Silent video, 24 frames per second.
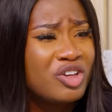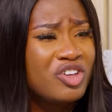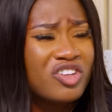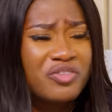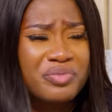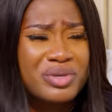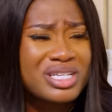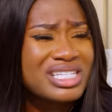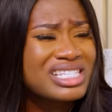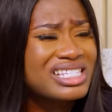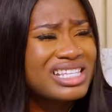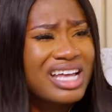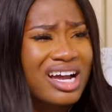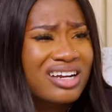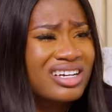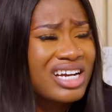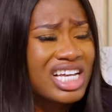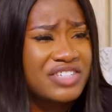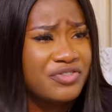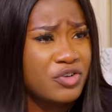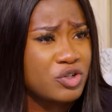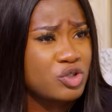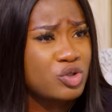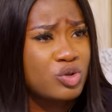You've been
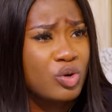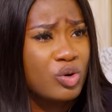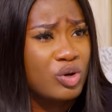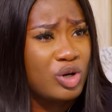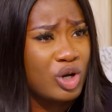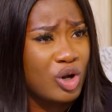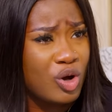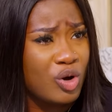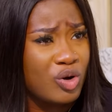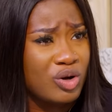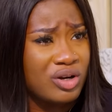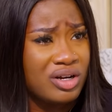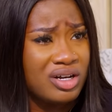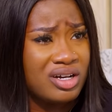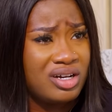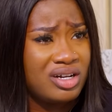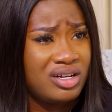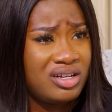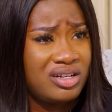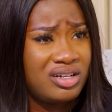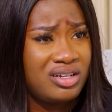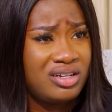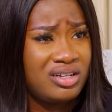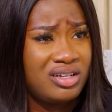stagnant for so long.
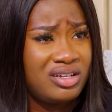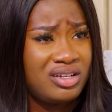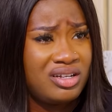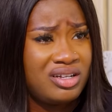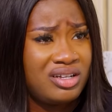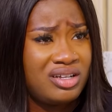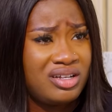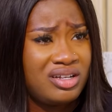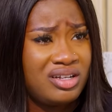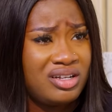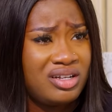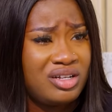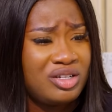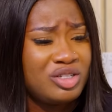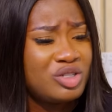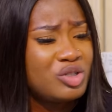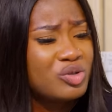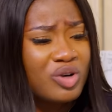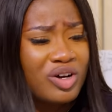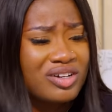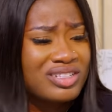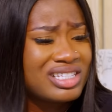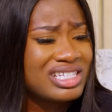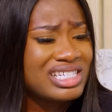Do
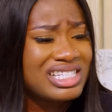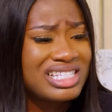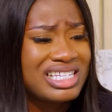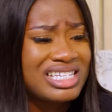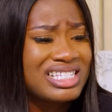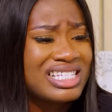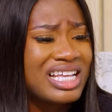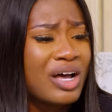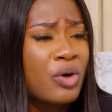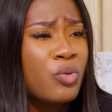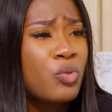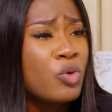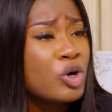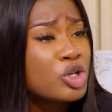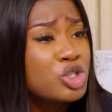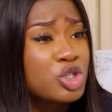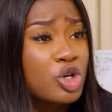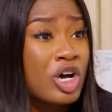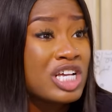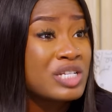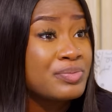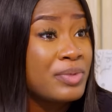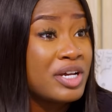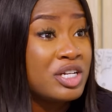all these things, and once
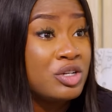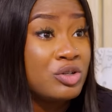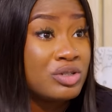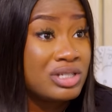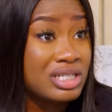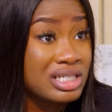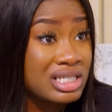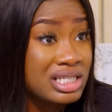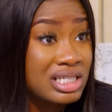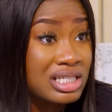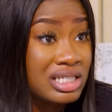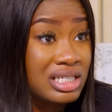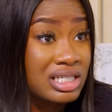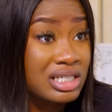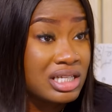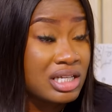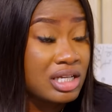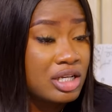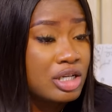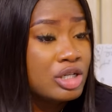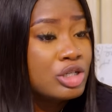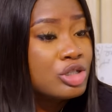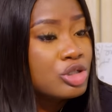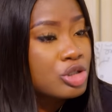your husband notices,
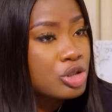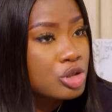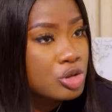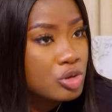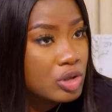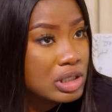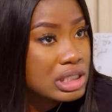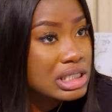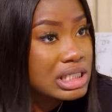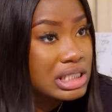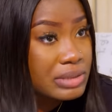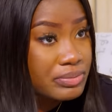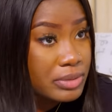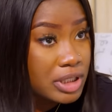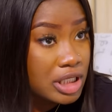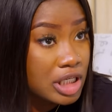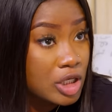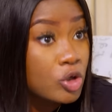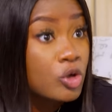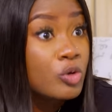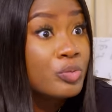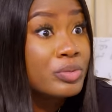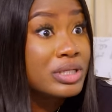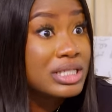trust me,
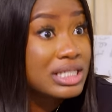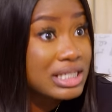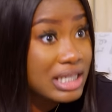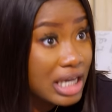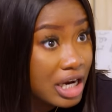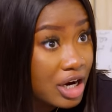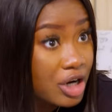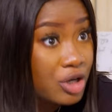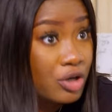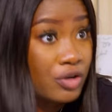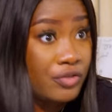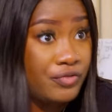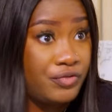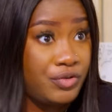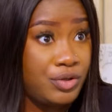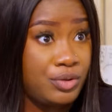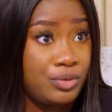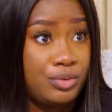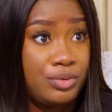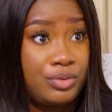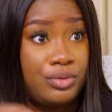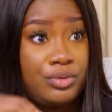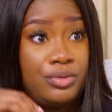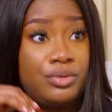he will be scared of you.